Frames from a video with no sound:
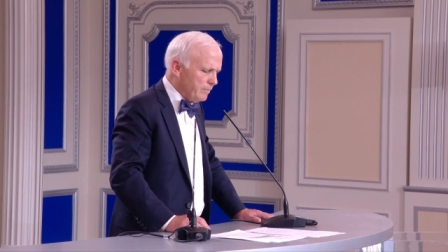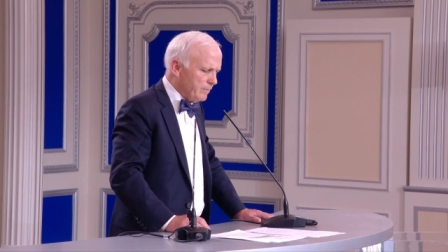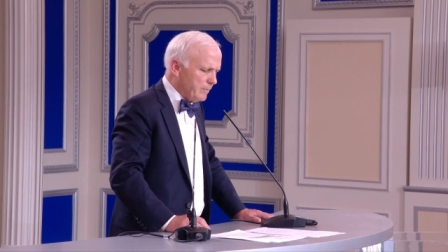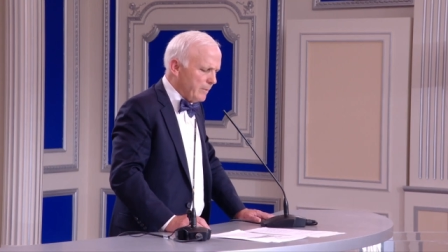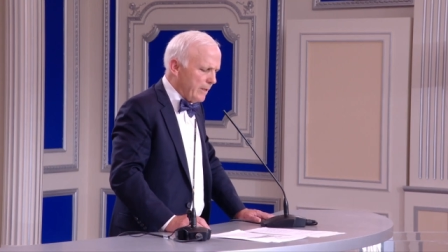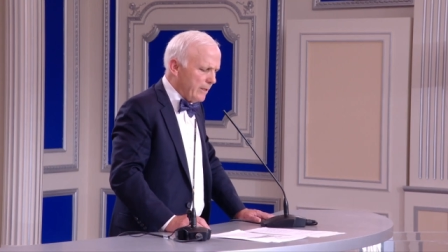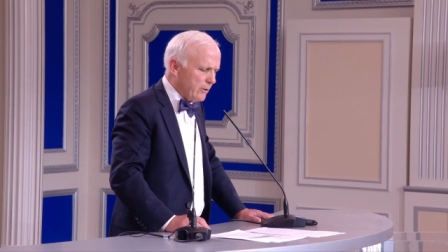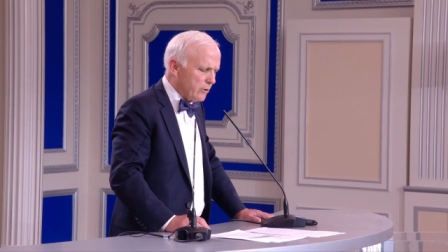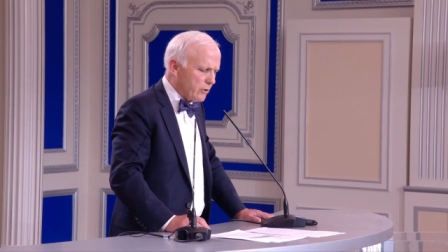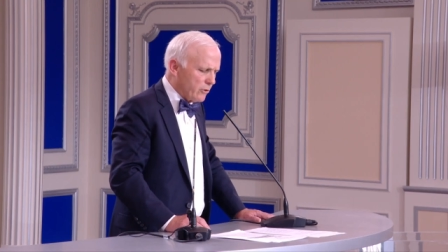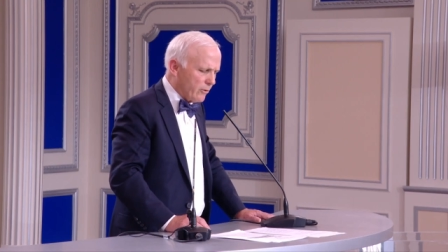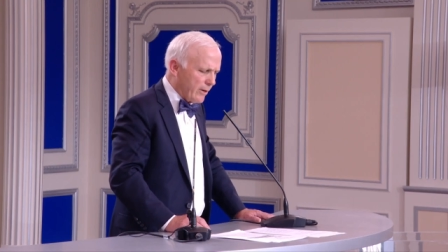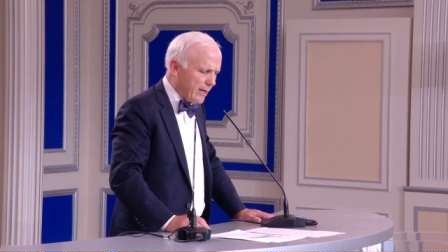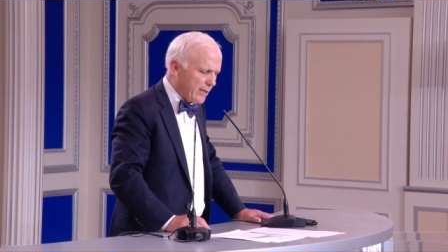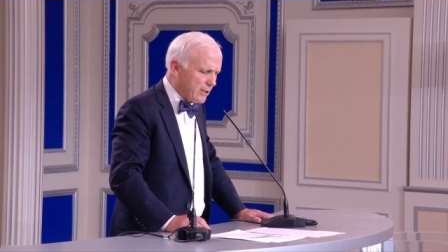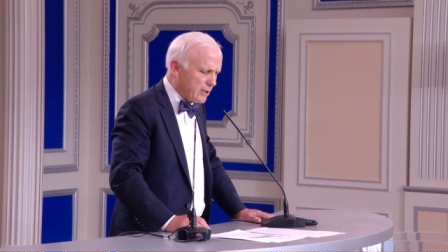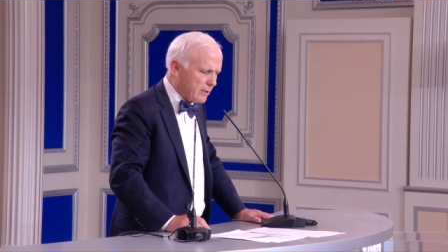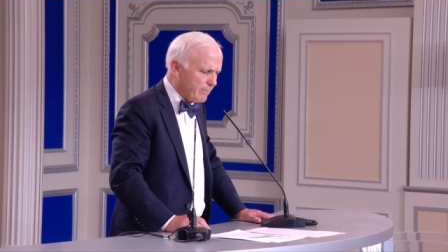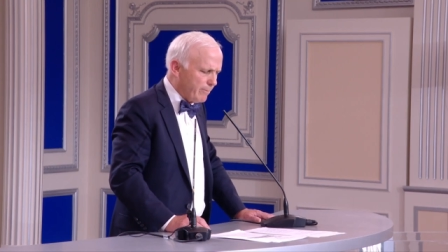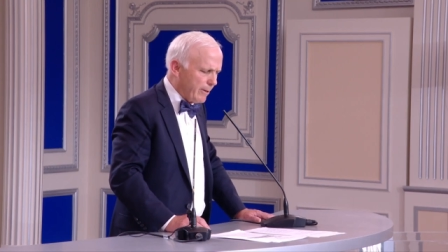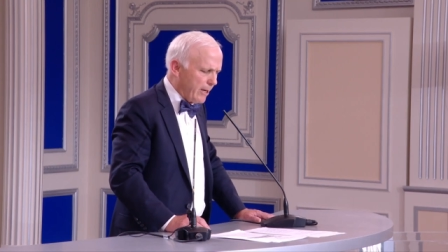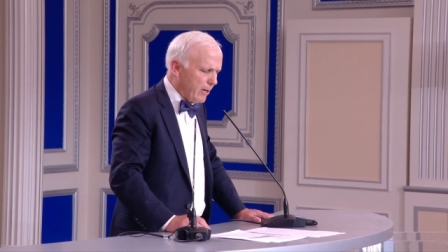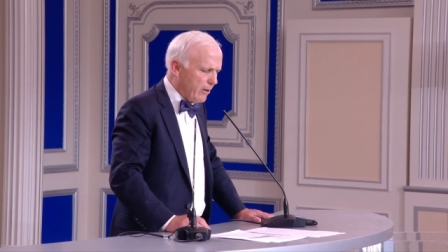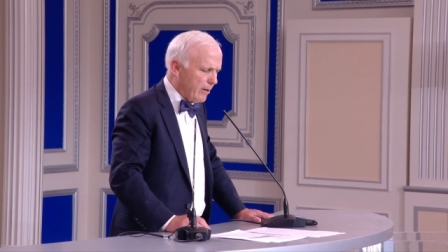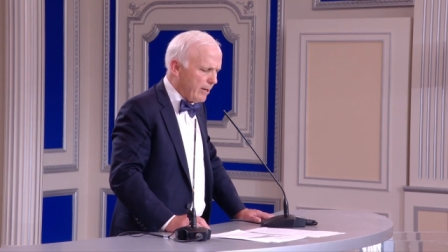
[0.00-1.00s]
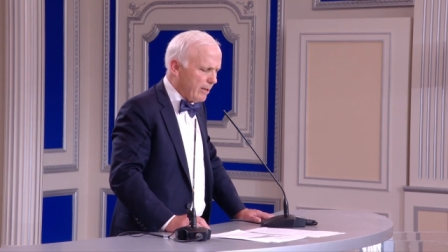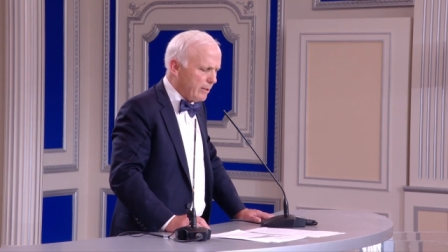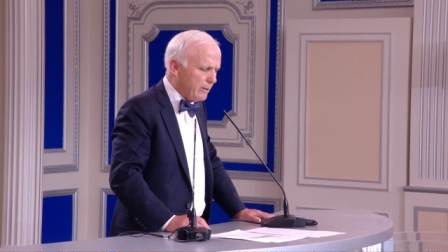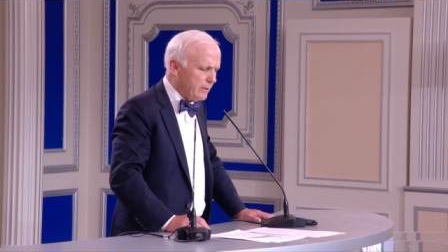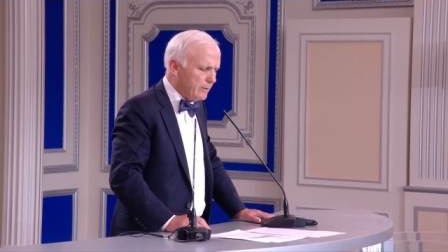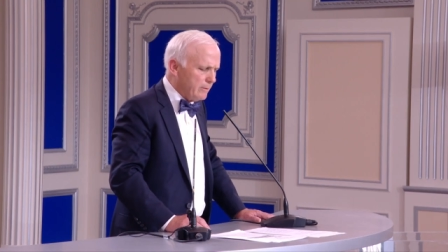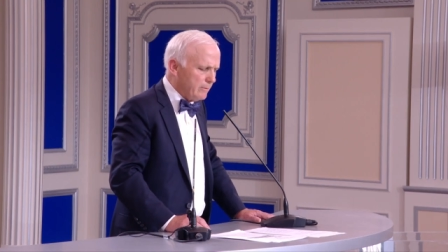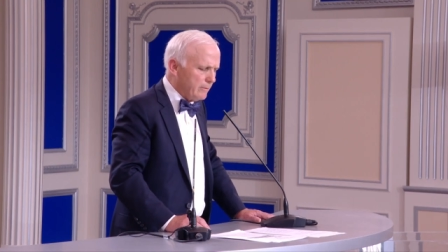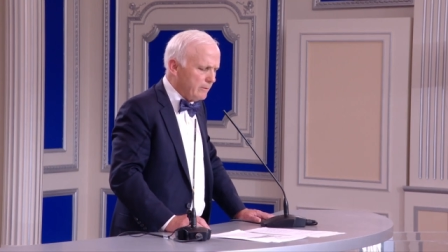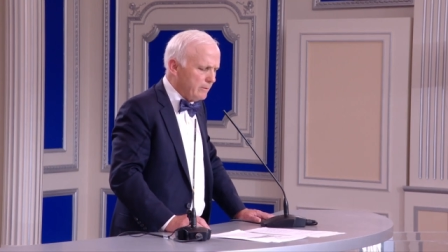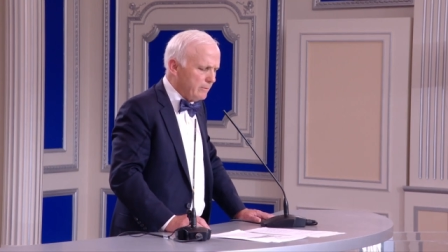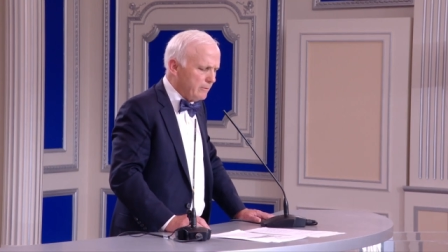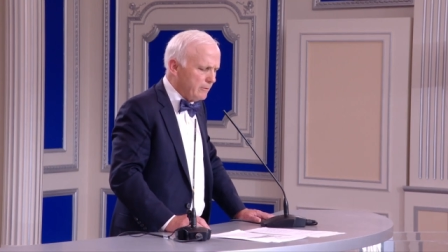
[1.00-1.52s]
and transparent
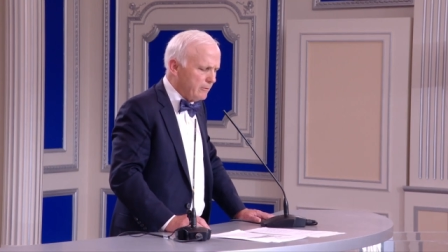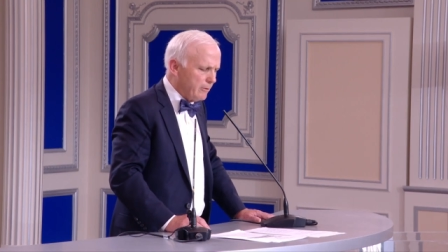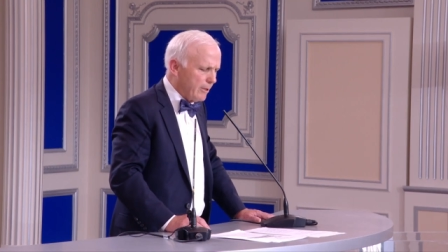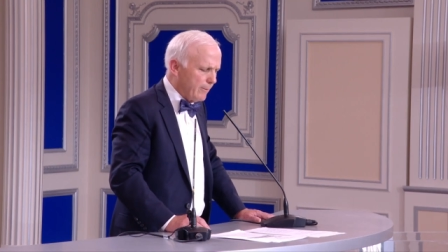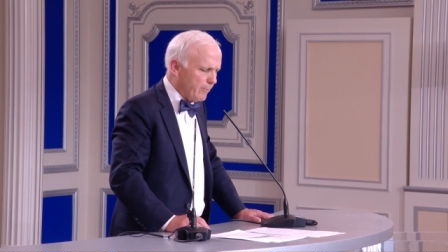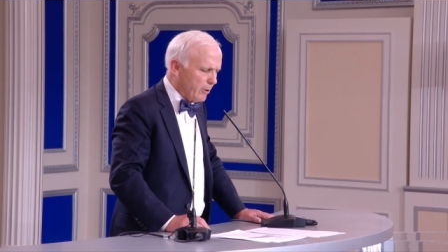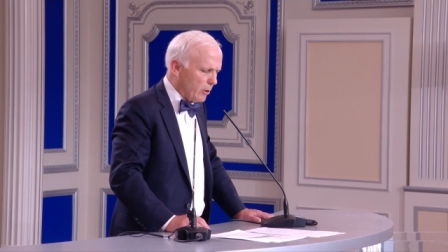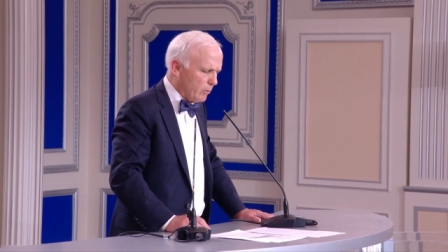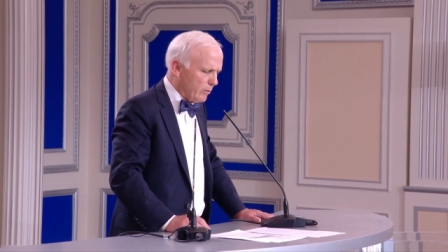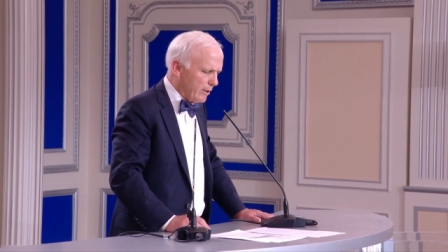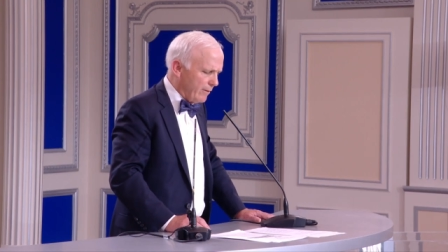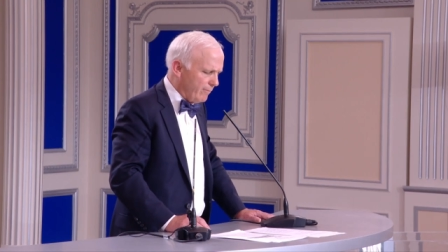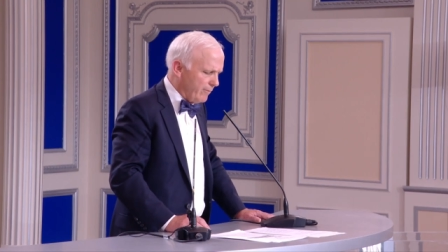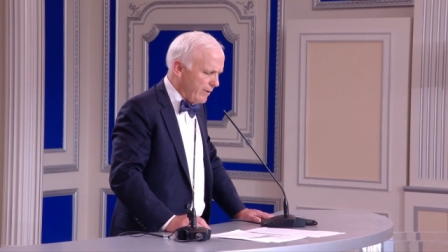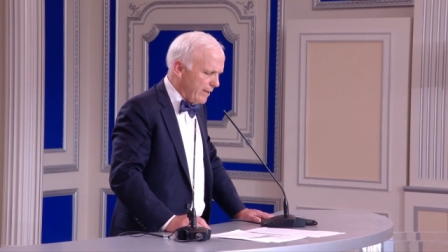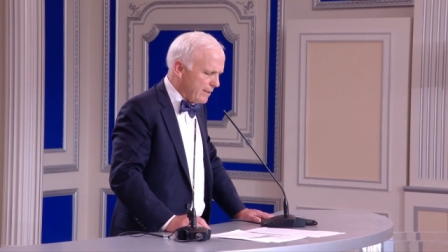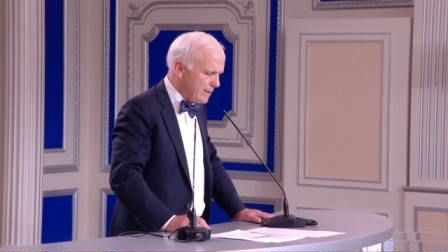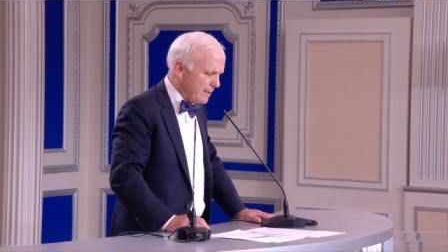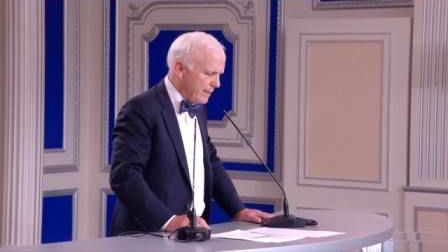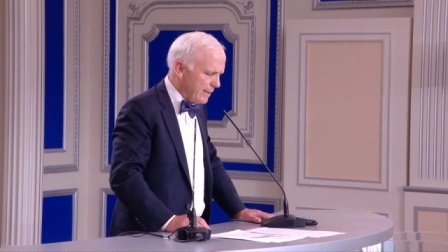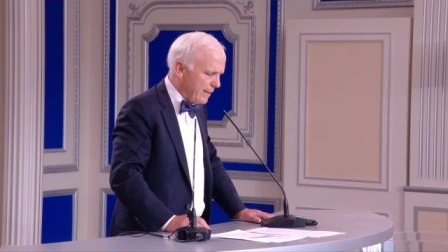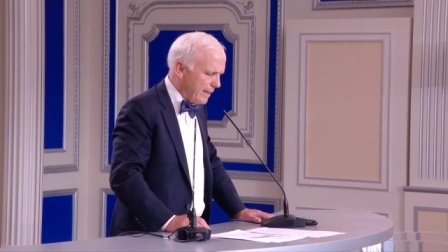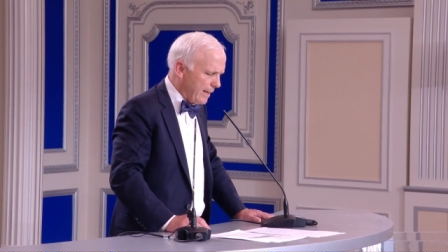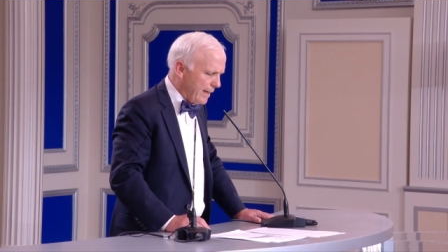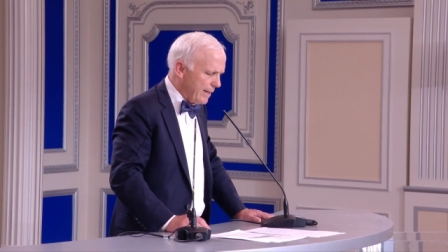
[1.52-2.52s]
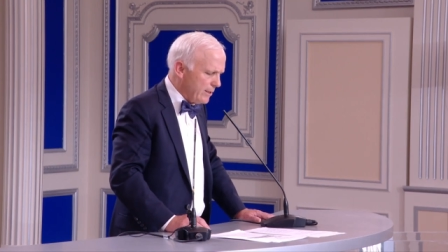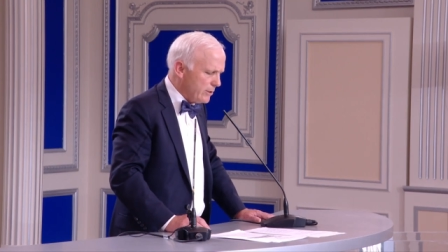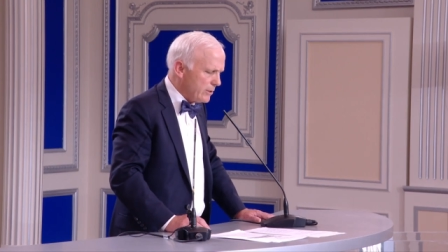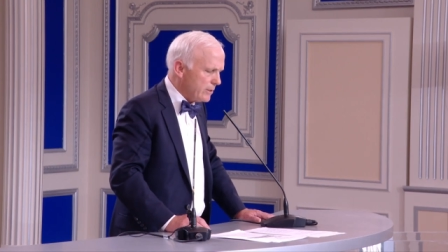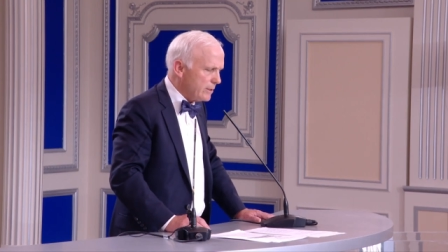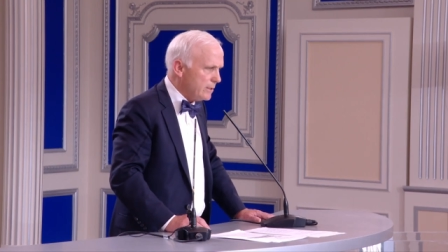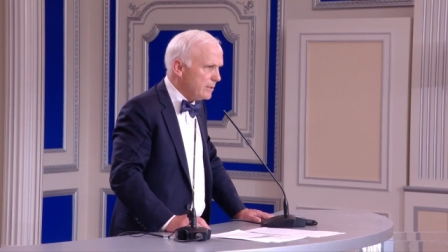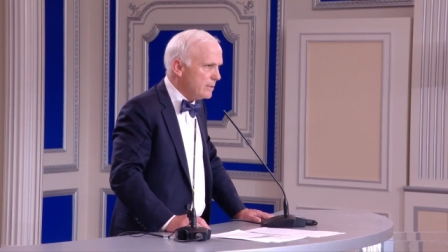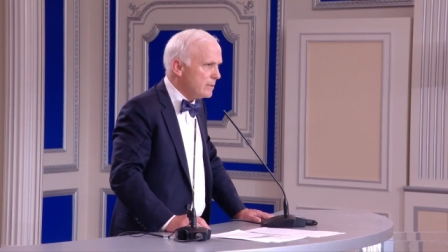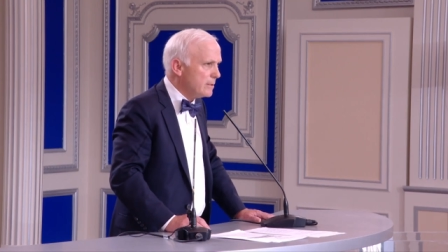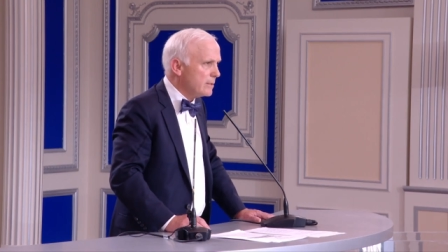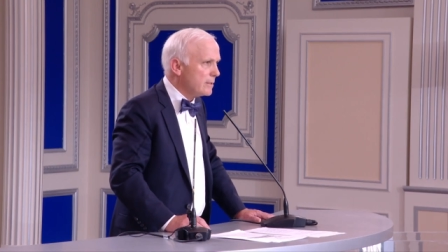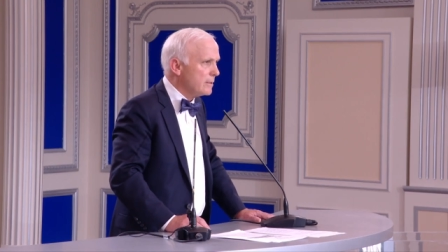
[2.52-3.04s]
criminal
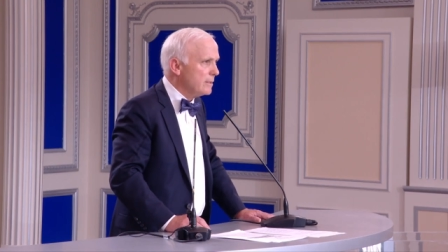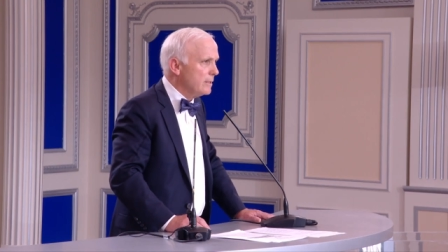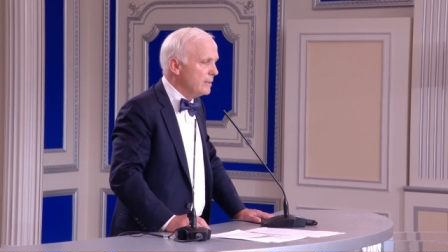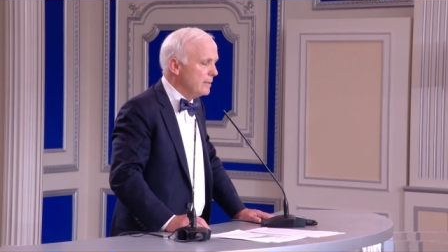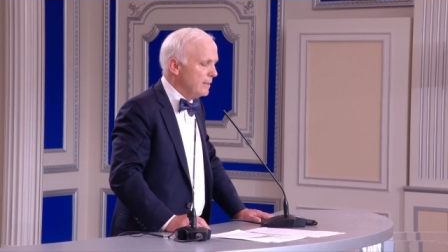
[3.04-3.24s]
investigations,